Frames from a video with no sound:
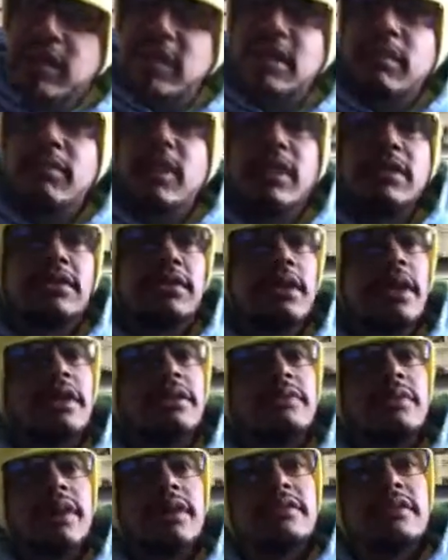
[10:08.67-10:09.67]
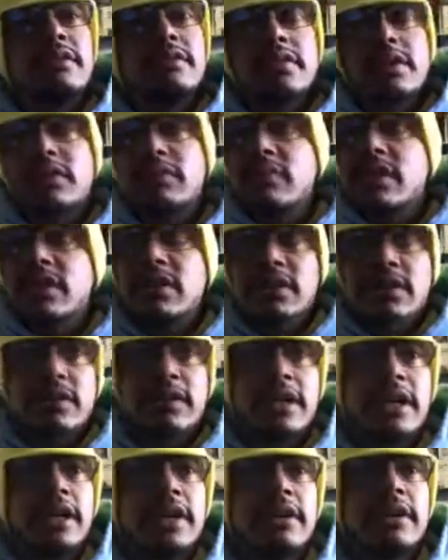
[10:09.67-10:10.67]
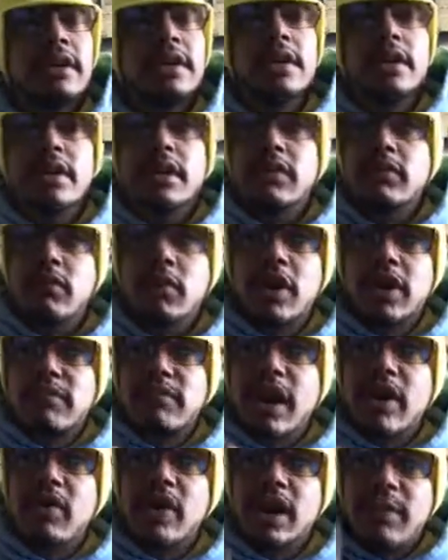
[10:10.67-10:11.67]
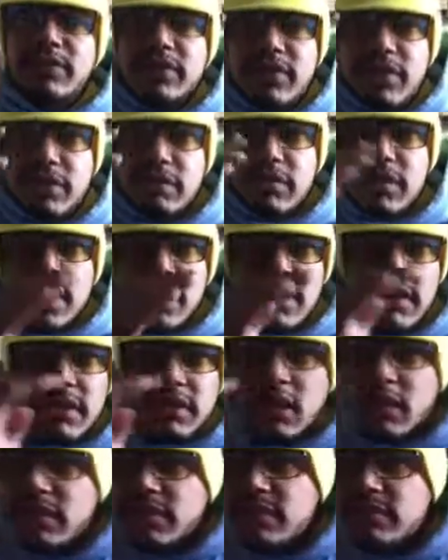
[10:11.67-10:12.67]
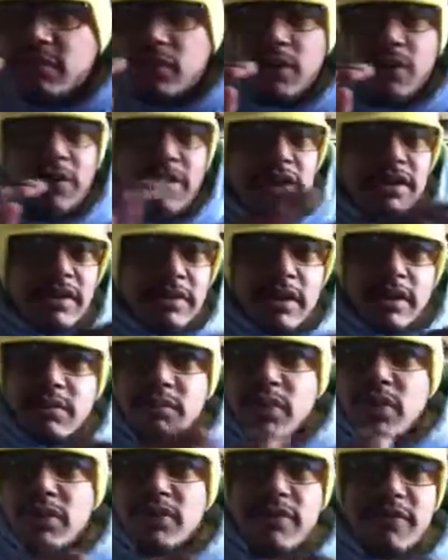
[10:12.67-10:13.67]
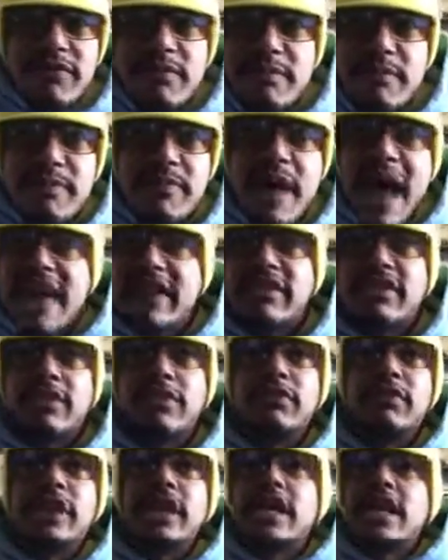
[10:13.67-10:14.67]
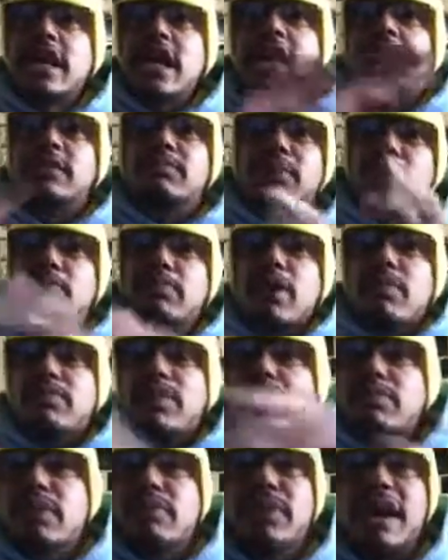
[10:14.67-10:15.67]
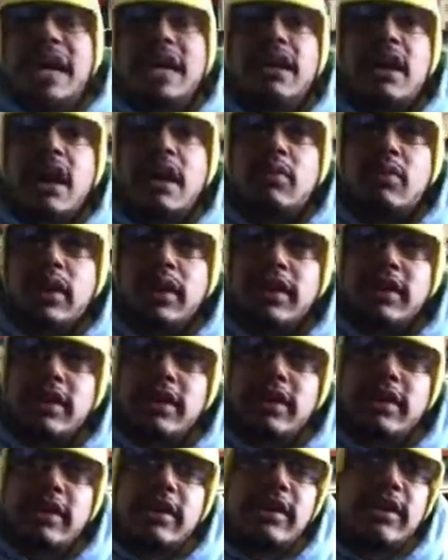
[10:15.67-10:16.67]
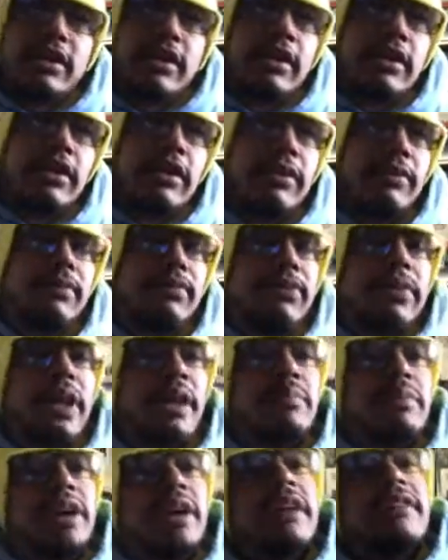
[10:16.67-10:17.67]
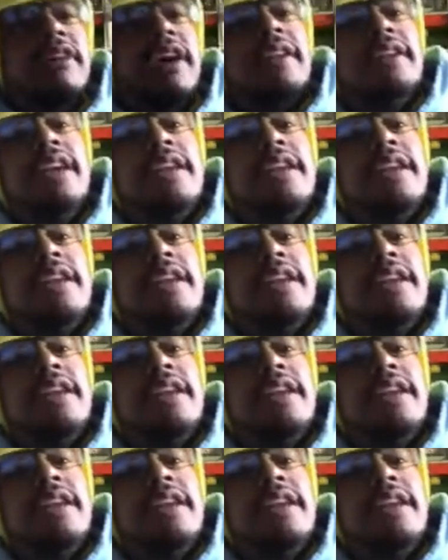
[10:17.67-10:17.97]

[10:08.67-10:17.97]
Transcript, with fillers: in the martial arts when I was a li real little kid. Could have worked my way up, could have noticed more things, I could have moved masterfully and just boom, boom, boom, boom, like clockwork, you know. And because I